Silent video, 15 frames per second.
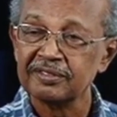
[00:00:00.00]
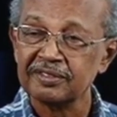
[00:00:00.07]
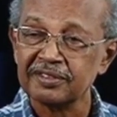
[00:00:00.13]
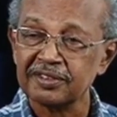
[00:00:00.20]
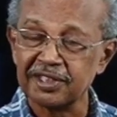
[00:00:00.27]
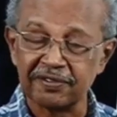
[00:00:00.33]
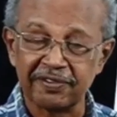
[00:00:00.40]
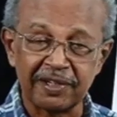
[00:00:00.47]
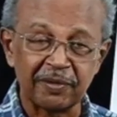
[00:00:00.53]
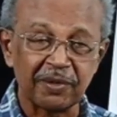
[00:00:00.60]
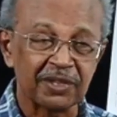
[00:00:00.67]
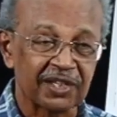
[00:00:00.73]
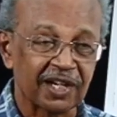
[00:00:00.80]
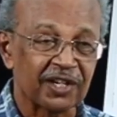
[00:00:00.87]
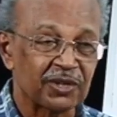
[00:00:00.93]
If anyone
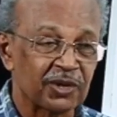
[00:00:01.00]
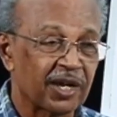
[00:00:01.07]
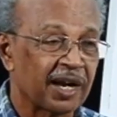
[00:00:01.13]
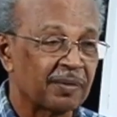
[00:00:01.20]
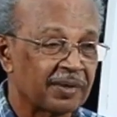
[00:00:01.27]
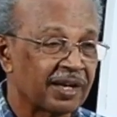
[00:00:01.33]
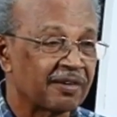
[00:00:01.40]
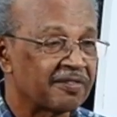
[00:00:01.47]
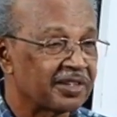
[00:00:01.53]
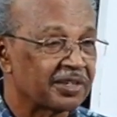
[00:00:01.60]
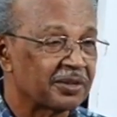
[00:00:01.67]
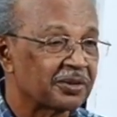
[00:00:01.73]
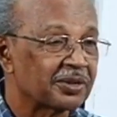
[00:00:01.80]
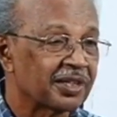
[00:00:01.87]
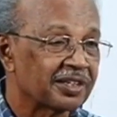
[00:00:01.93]
tells you I am loving
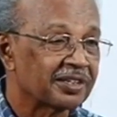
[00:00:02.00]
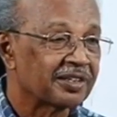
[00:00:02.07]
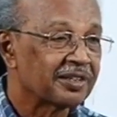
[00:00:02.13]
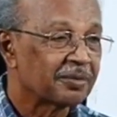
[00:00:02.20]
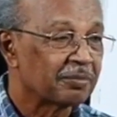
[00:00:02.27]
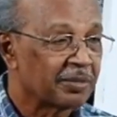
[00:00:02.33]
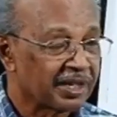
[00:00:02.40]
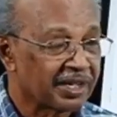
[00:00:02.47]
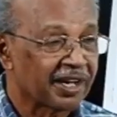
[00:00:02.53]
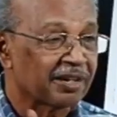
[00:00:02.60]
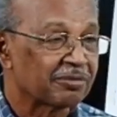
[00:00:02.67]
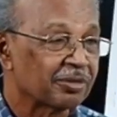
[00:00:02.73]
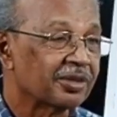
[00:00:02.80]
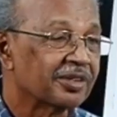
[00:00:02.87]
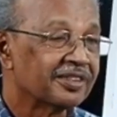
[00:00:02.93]
you, then be
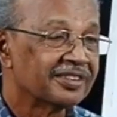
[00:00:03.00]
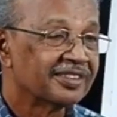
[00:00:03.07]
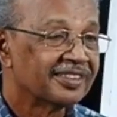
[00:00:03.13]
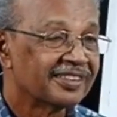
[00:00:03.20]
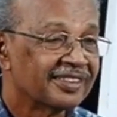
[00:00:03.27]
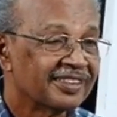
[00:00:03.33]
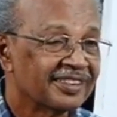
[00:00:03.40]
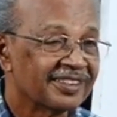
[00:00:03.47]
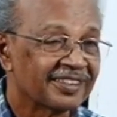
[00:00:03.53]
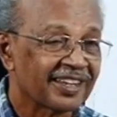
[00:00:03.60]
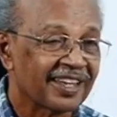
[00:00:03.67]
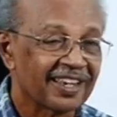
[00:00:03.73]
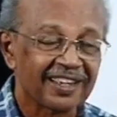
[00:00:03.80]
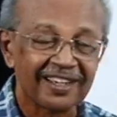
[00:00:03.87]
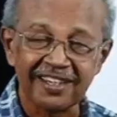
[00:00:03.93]
careful.
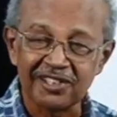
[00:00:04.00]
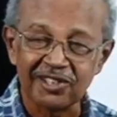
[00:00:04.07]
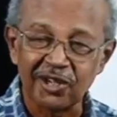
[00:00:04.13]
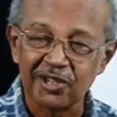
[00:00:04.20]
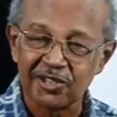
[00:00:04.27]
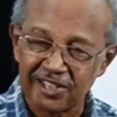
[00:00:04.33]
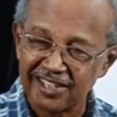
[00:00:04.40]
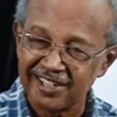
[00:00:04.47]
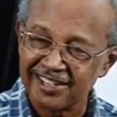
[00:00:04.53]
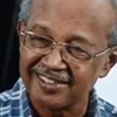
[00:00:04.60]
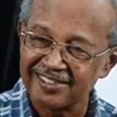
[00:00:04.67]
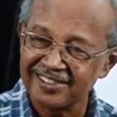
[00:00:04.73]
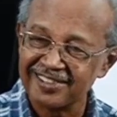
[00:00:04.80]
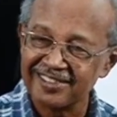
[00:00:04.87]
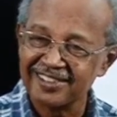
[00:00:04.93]
Okay, he is not
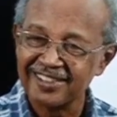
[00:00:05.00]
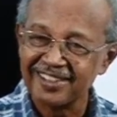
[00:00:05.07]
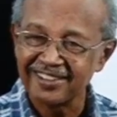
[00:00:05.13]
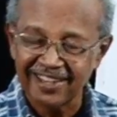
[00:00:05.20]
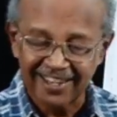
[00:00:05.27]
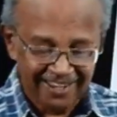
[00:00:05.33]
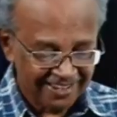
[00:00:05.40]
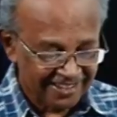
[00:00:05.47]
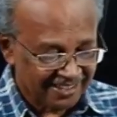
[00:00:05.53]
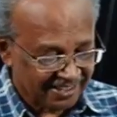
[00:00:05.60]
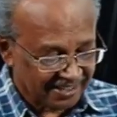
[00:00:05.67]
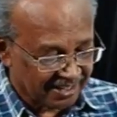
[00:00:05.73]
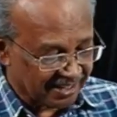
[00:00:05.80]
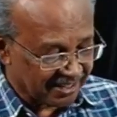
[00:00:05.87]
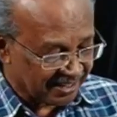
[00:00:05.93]
serious. Okay,
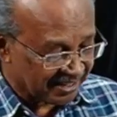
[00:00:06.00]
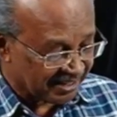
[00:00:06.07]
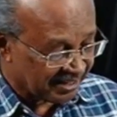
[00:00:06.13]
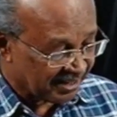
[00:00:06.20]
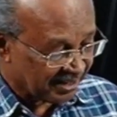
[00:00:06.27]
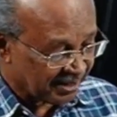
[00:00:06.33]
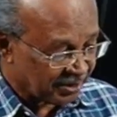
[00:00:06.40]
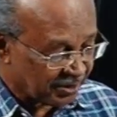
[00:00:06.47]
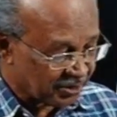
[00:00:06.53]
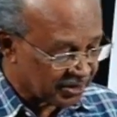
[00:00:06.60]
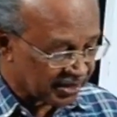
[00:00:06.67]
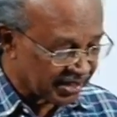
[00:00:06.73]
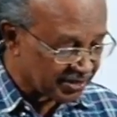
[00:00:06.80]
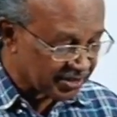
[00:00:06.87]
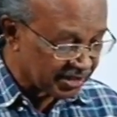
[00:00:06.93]
no
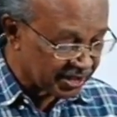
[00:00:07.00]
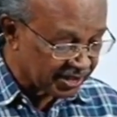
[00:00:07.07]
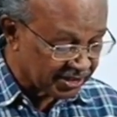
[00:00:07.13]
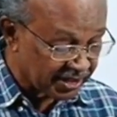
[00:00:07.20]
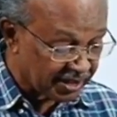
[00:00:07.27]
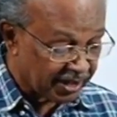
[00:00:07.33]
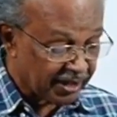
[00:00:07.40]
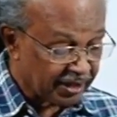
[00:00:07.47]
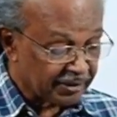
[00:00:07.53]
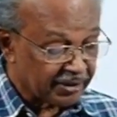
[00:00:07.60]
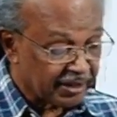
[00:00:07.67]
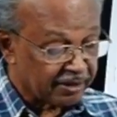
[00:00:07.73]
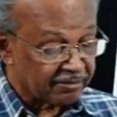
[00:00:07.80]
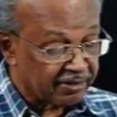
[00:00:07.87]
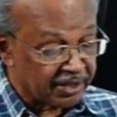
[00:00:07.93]
serious intention.
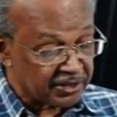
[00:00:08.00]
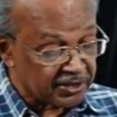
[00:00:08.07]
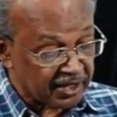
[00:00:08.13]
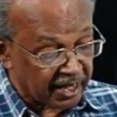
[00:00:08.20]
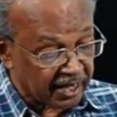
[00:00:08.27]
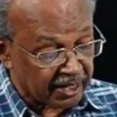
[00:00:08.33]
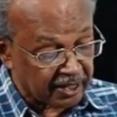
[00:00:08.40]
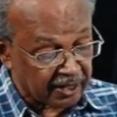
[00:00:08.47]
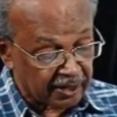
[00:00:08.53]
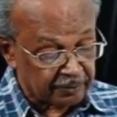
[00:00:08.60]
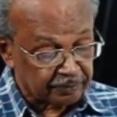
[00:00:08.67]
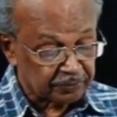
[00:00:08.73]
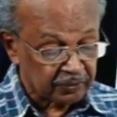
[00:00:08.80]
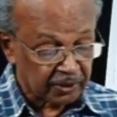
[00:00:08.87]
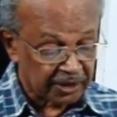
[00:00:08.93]
Then words like
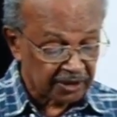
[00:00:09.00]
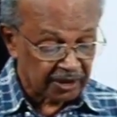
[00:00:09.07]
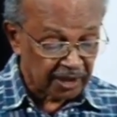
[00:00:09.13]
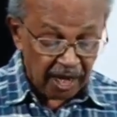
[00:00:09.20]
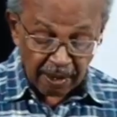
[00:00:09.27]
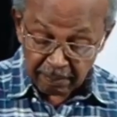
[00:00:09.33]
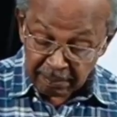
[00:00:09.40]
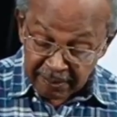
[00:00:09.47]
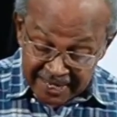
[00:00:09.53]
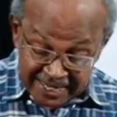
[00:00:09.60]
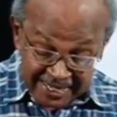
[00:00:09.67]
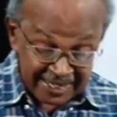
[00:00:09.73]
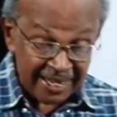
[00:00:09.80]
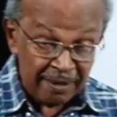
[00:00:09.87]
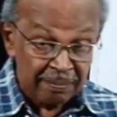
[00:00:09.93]
I think
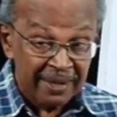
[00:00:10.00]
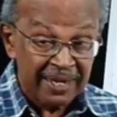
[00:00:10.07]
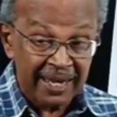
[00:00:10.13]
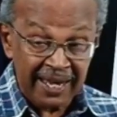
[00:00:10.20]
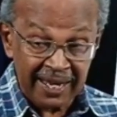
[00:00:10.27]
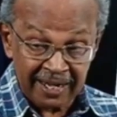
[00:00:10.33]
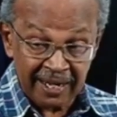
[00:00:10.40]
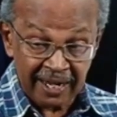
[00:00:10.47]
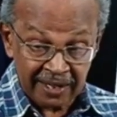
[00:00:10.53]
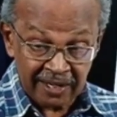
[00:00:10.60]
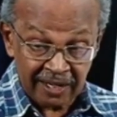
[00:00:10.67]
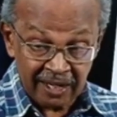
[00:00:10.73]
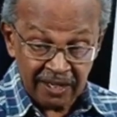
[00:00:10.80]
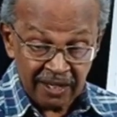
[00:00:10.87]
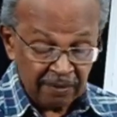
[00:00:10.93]
mean, MEIN,
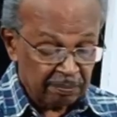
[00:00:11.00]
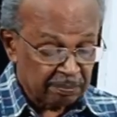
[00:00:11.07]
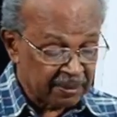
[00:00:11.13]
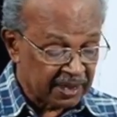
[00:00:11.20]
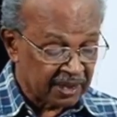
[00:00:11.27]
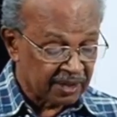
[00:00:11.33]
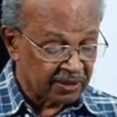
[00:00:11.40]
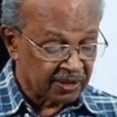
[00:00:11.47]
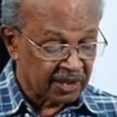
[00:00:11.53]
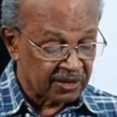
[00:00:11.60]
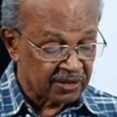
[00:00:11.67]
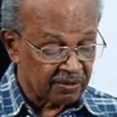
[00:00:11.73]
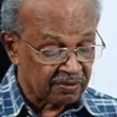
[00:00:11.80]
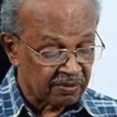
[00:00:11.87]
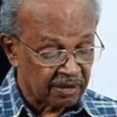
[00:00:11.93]
another mean.
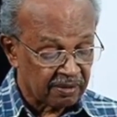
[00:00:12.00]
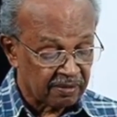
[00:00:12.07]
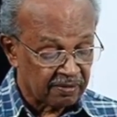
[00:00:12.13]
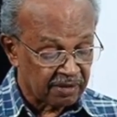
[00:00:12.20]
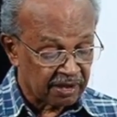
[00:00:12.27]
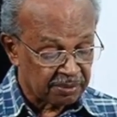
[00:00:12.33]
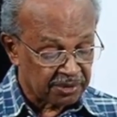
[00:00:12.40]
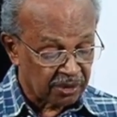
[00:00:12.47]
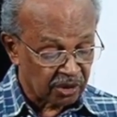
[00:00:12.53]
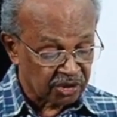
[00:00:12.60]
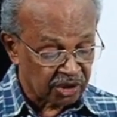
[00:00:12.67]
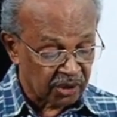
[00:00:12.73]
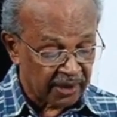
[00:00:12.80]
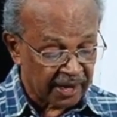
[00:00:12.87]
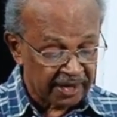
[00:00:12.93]
These verbs also
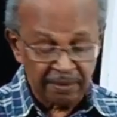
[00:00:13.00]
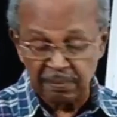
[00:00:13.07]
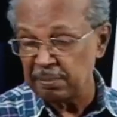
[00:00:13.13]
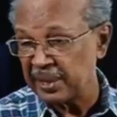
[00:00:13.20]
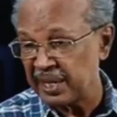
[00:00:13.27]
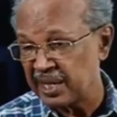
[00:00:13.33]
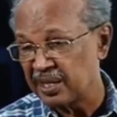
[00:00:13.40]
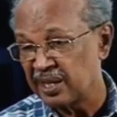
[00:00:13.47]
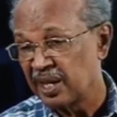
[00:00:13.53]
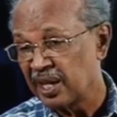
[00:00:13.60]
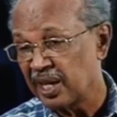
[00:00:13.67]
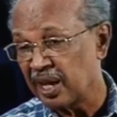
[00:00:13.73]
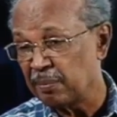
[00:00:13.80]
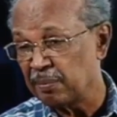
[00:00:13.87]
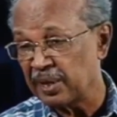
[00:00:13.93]
you add mean,
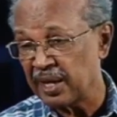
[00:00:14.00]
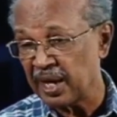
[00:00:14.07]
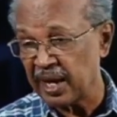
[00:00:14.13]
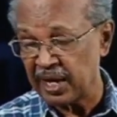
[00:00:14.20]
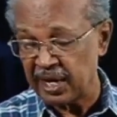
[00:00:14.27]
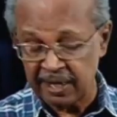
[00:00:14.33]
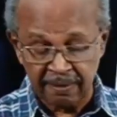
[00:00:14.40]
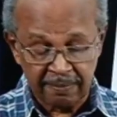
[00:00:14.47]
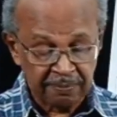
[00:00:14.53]
MEIN.